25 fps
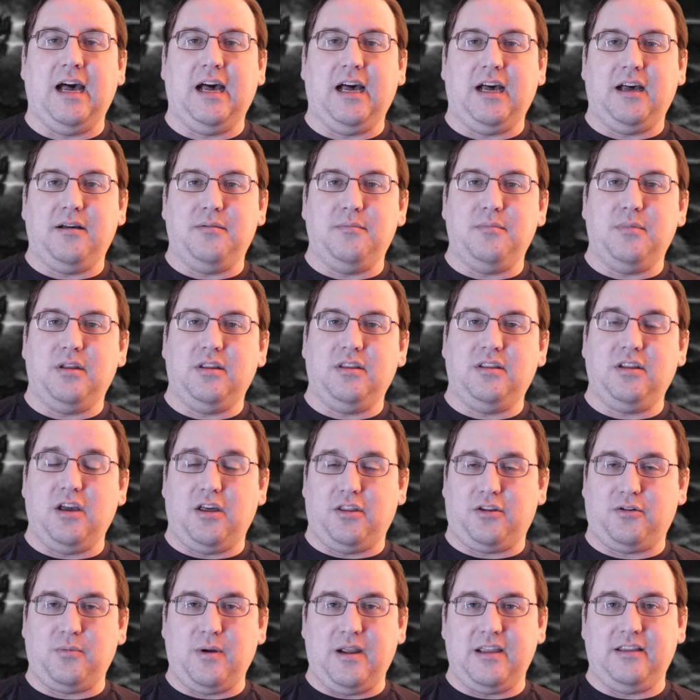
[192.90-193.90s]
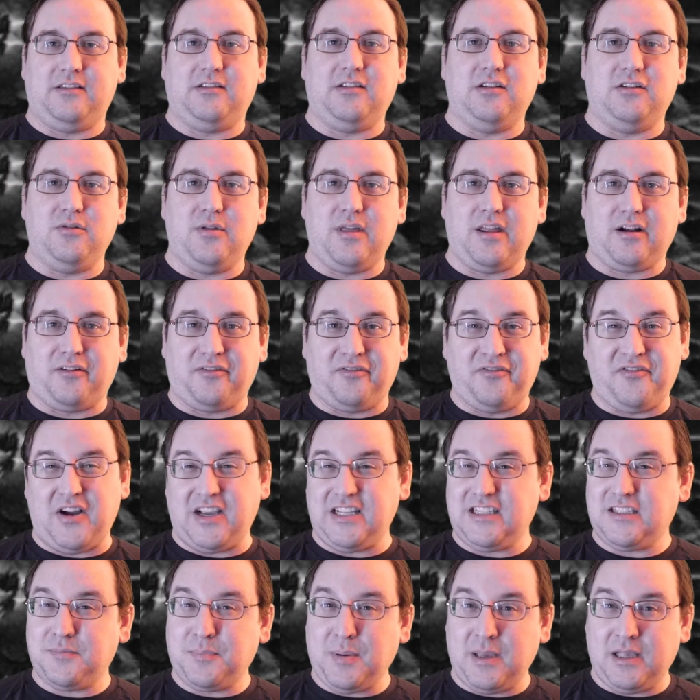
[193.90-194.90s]
Um, the other ways to do that are
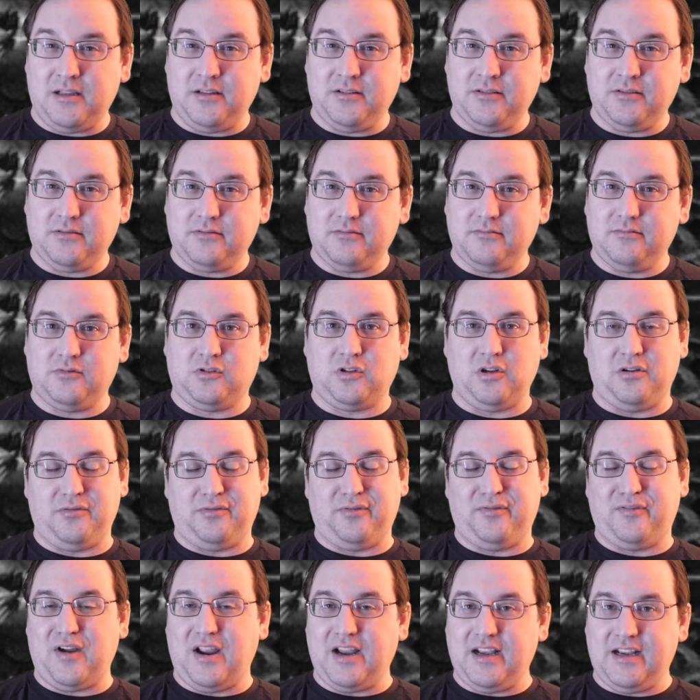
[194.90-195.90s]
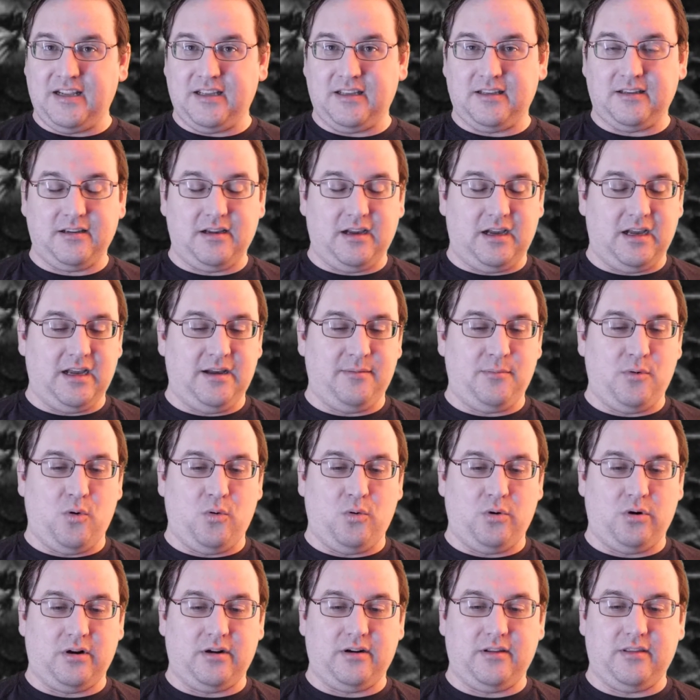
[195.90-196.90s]
fight spells, so fighting um,
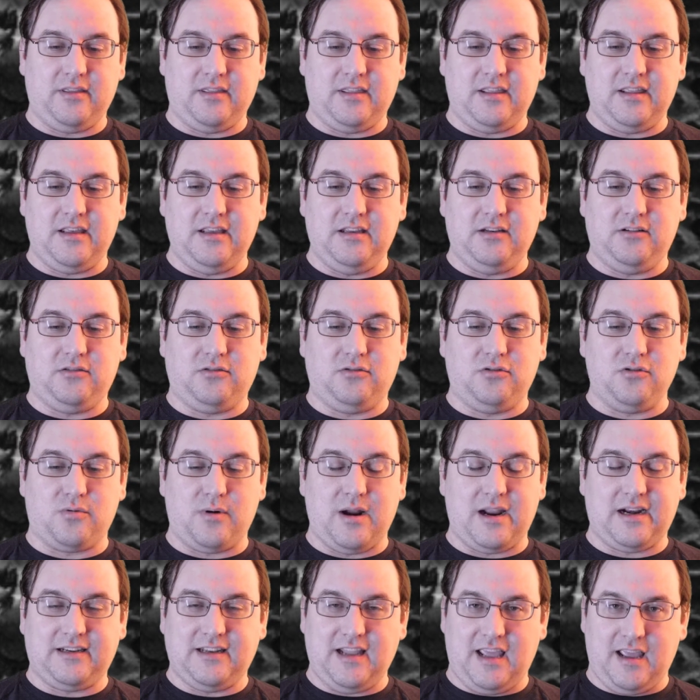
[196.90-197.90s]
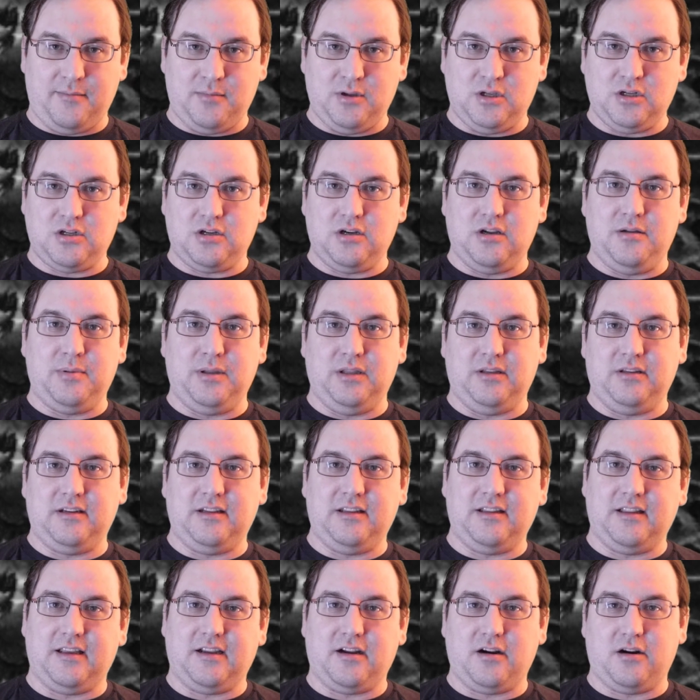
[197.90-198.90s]
or the direct damage
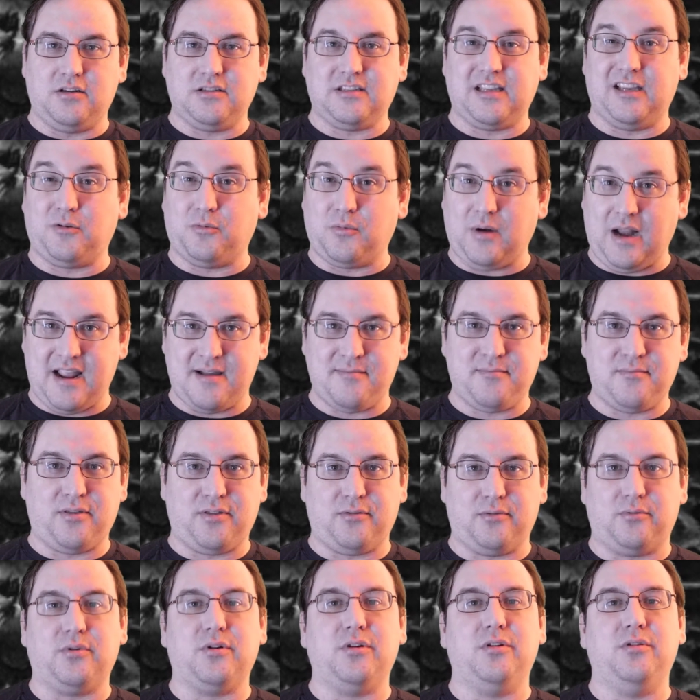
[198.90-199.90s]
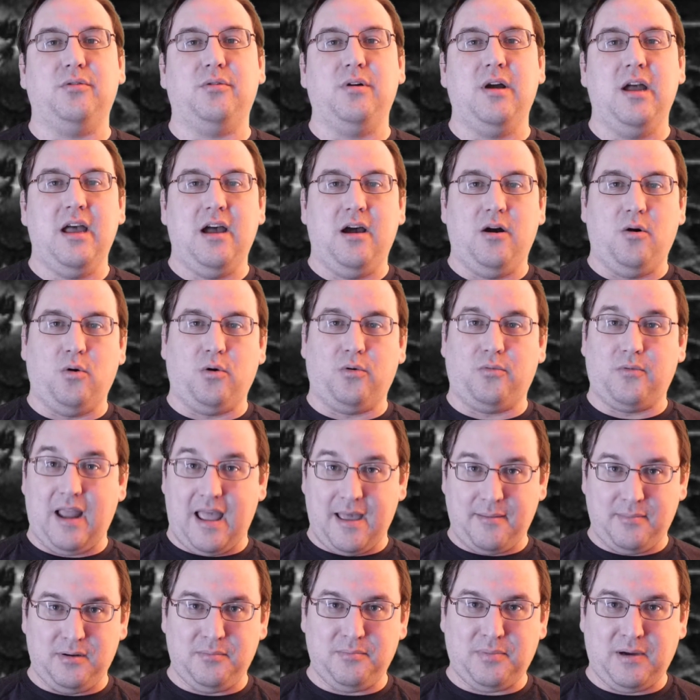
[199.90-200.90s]
ability, like cards like Ram Through or
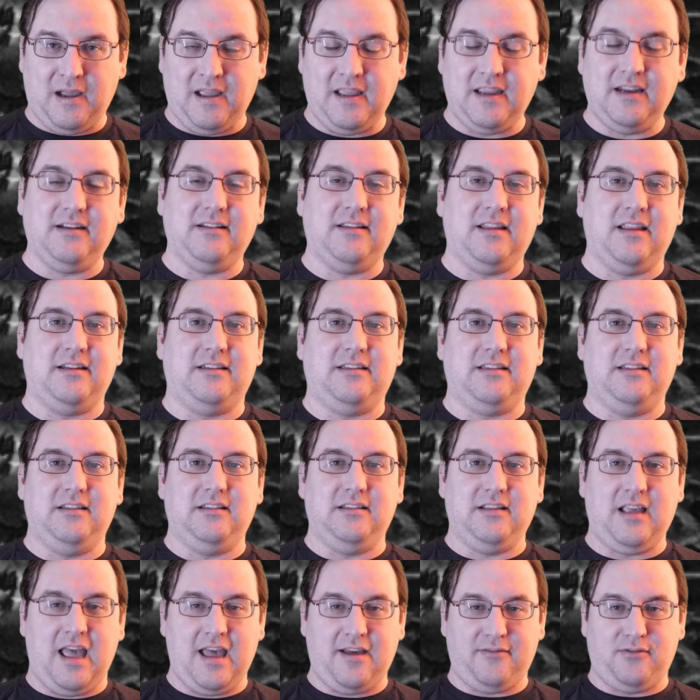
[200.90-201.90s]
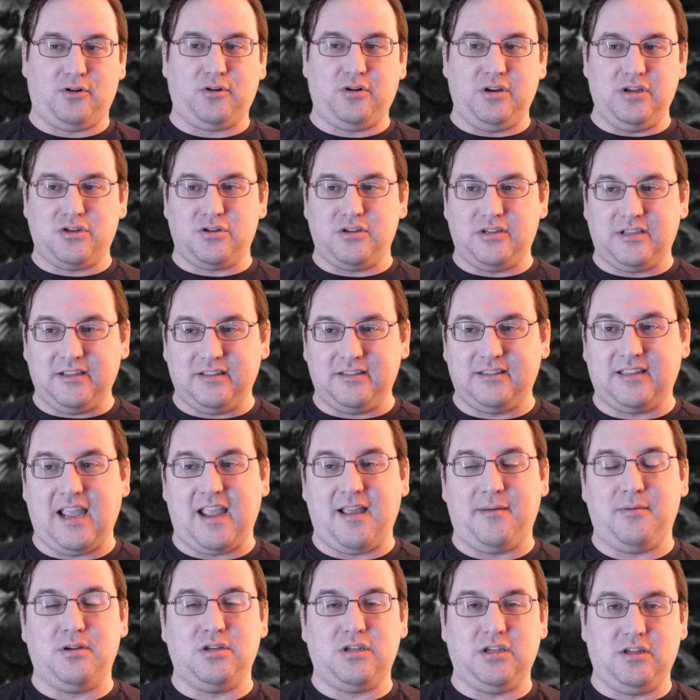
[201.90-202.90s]
Rabid Bite that have a creature deal
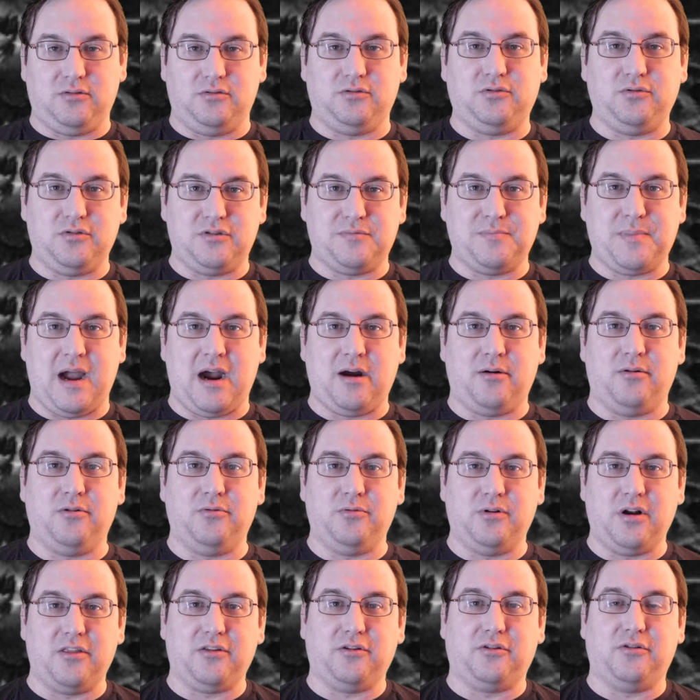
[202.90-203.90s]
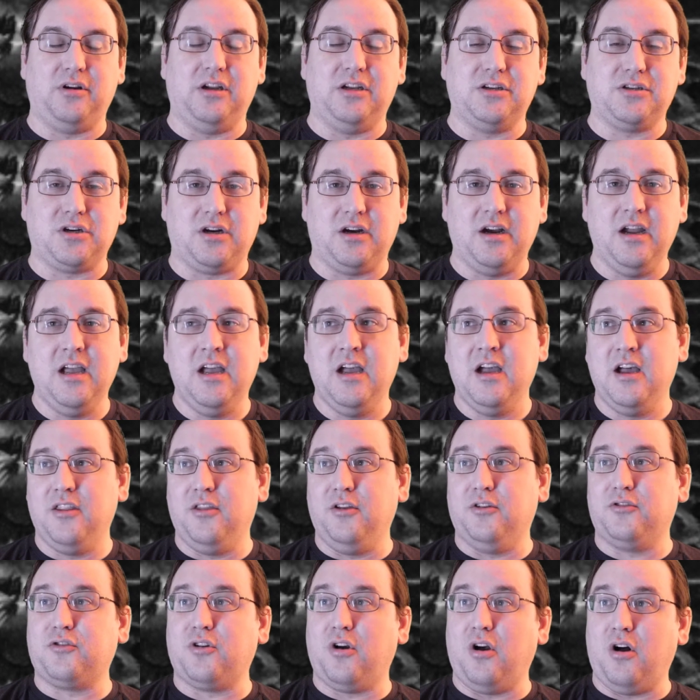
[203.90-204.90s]
damage equal to its power to another creature.
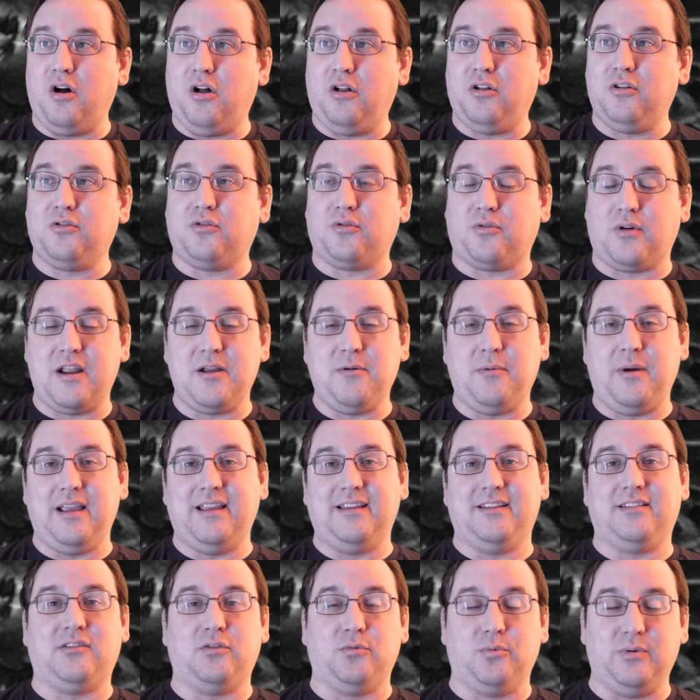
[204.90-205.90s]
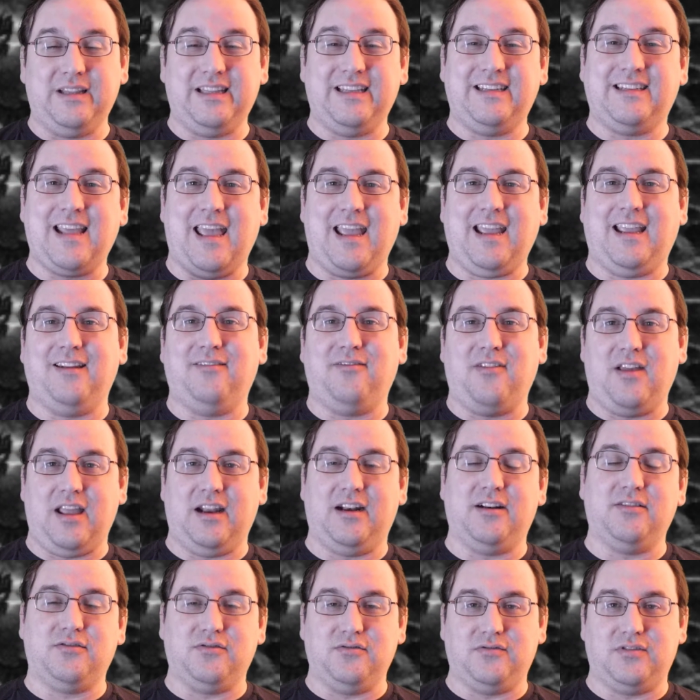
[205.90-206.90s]
Those are all great ways to really take
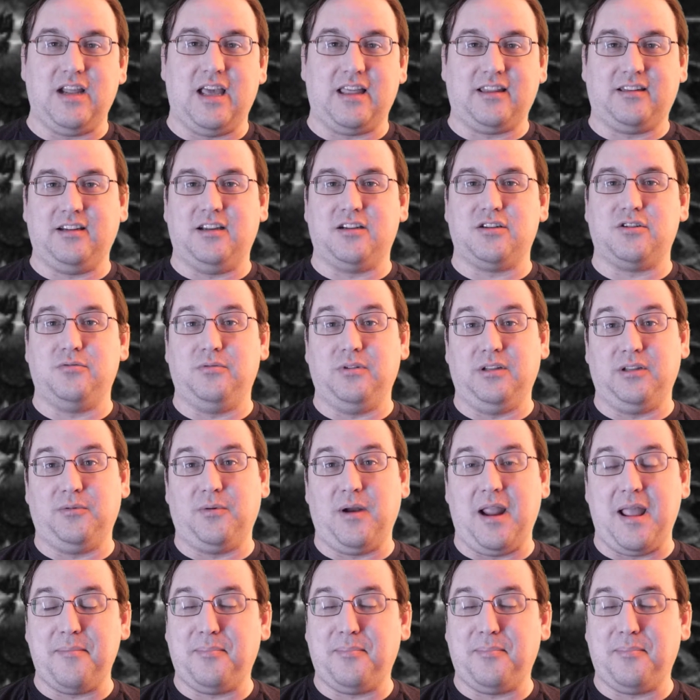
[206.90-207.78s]
advantage of Death Touch and really